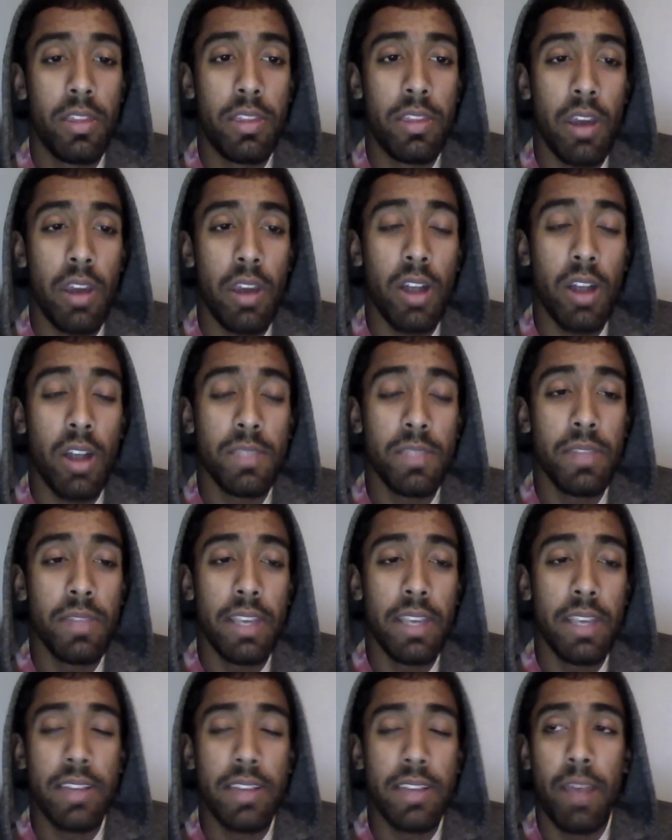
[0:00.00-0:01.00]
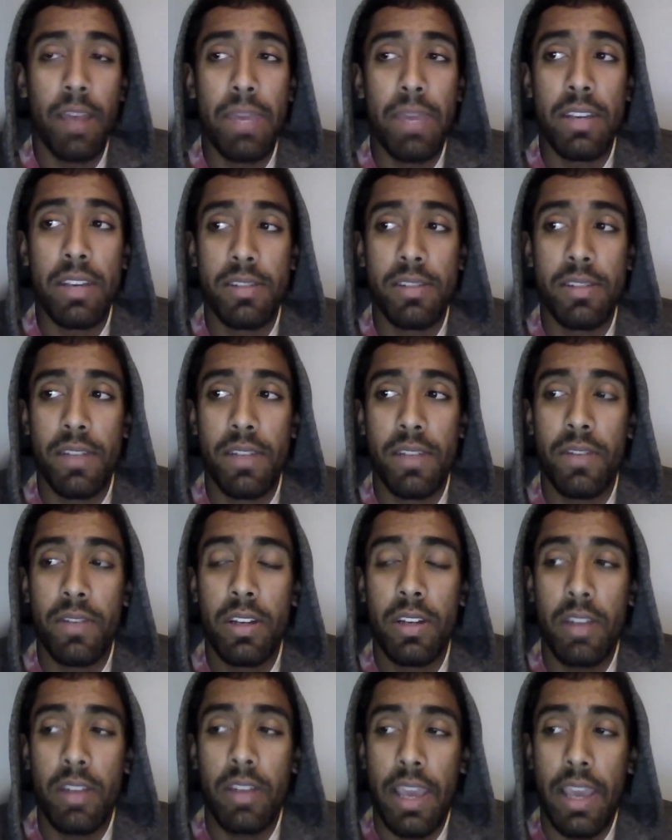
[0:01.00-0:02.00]
the awesome things that make us
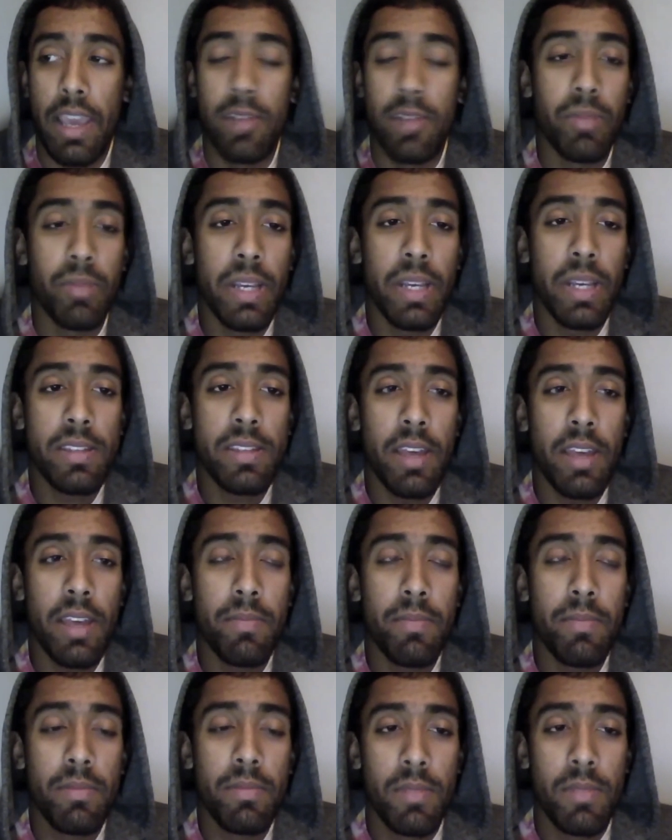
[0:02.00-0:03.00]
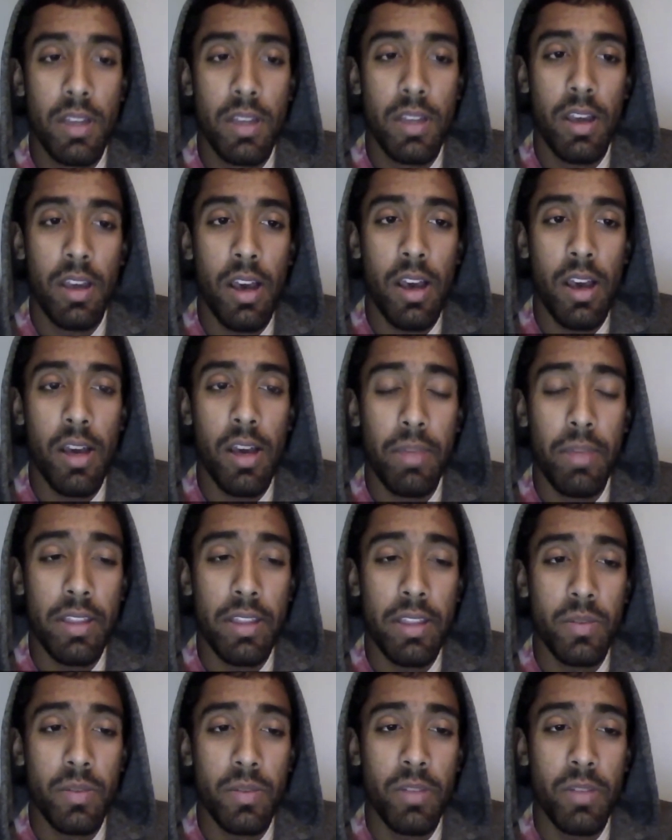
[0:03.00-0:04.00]
different, and embrace them. I think
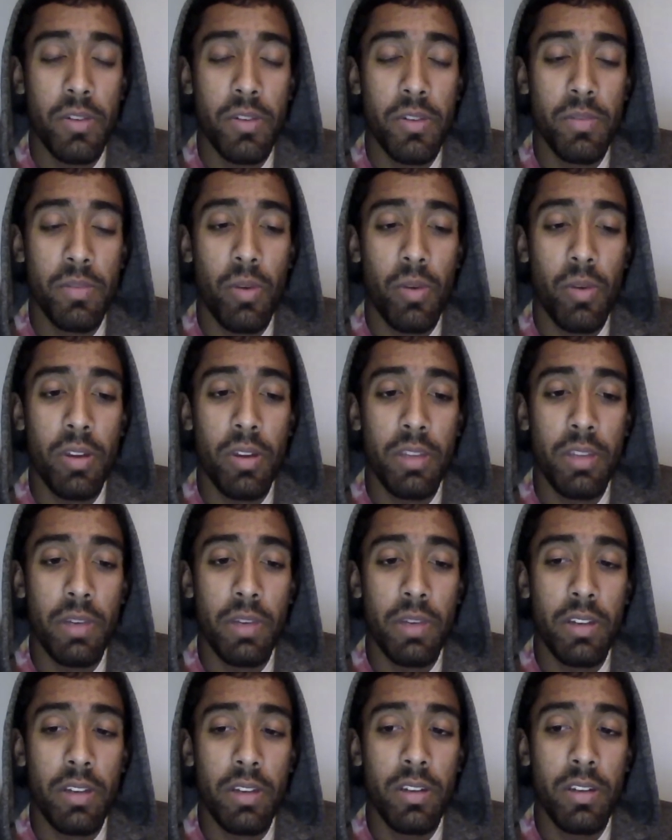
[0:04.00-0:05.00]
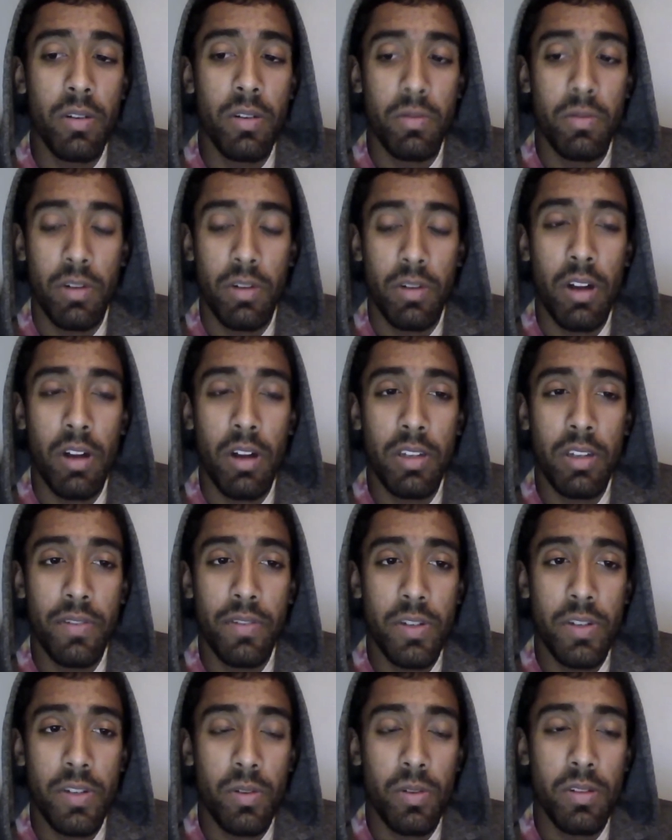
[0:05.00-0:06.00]
it's one of the most important things we can do. We're all
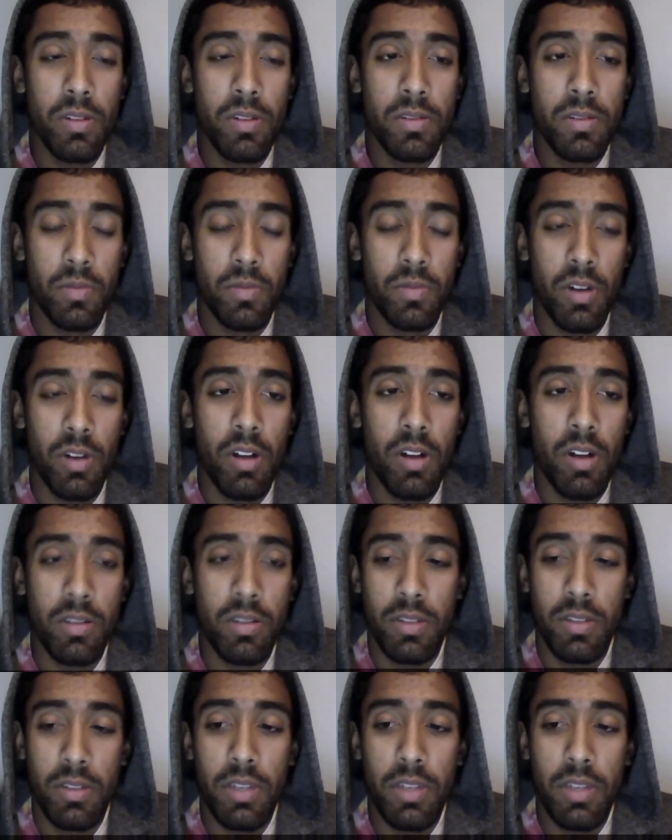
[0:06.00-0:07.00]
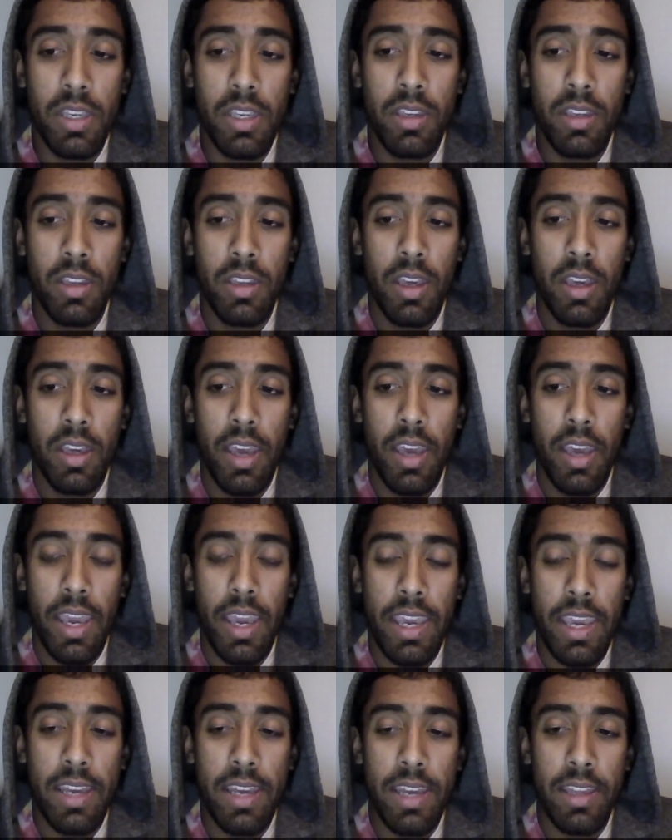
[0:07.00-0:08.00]
individuals, we're all unique,
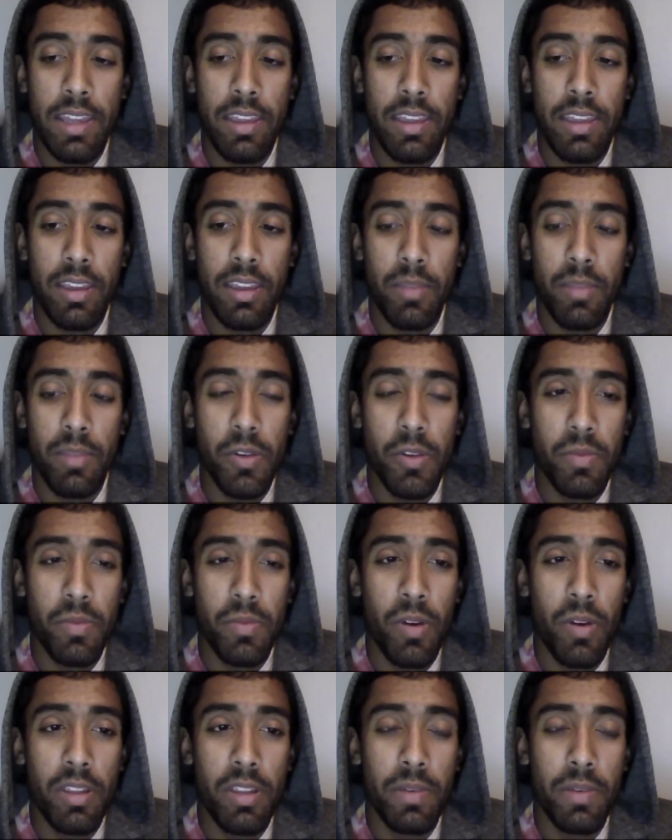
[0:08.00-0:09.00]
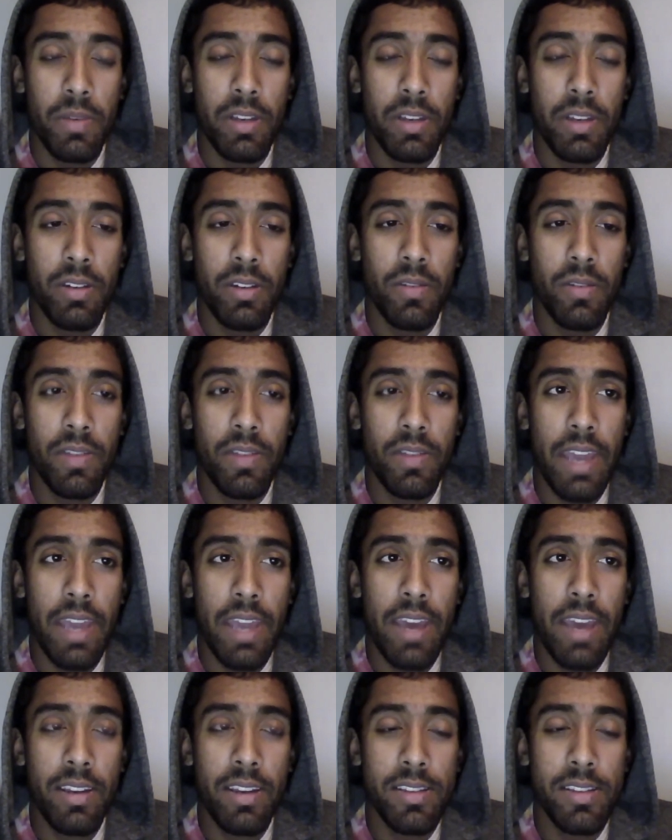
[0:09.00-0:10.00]
and I think the most important thing we can do for
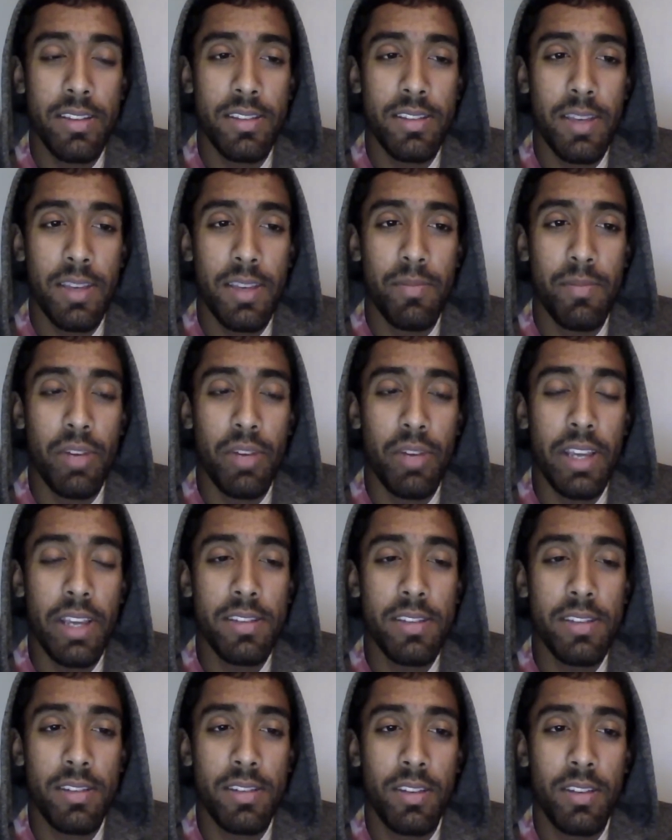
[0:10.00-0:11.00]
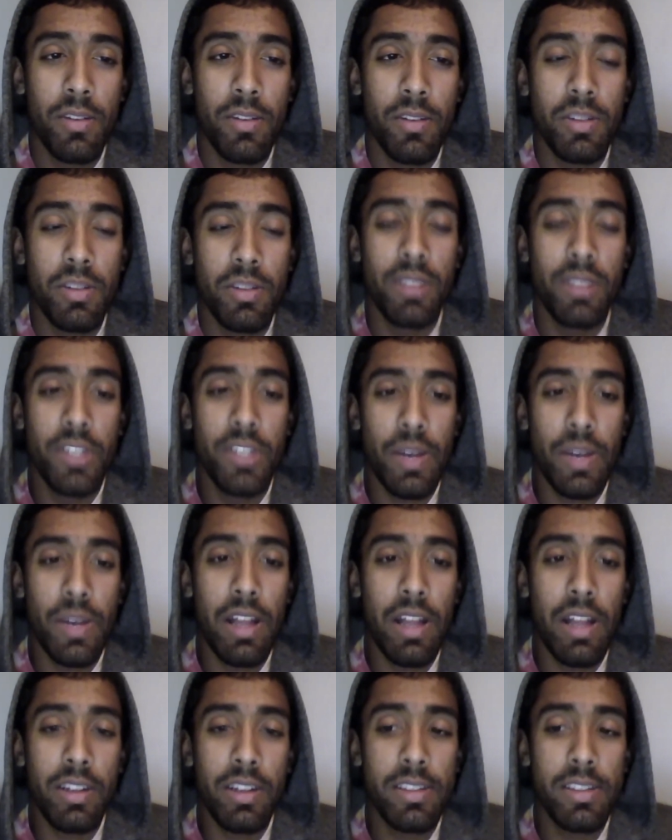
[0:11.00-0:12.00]
that is embrace those
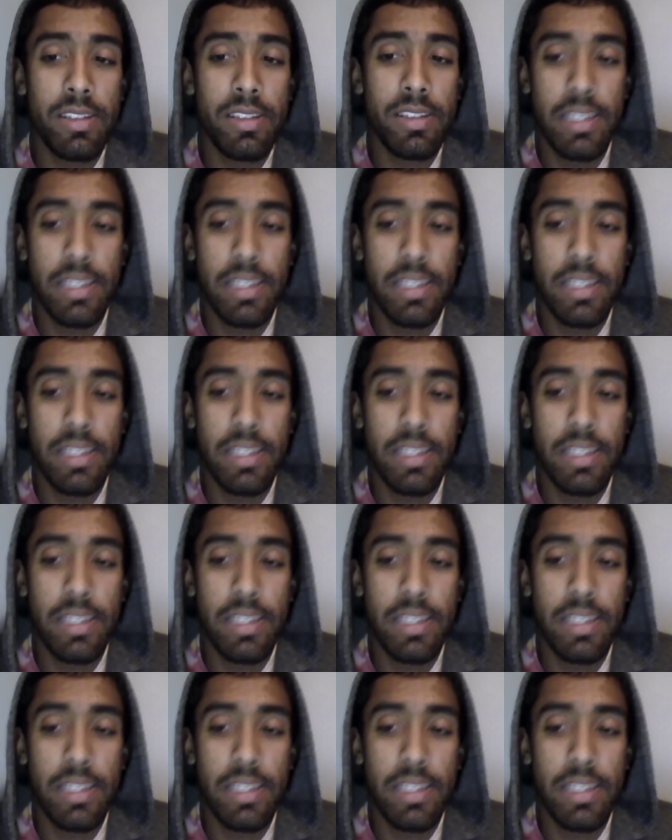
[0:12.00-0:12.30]
individualities.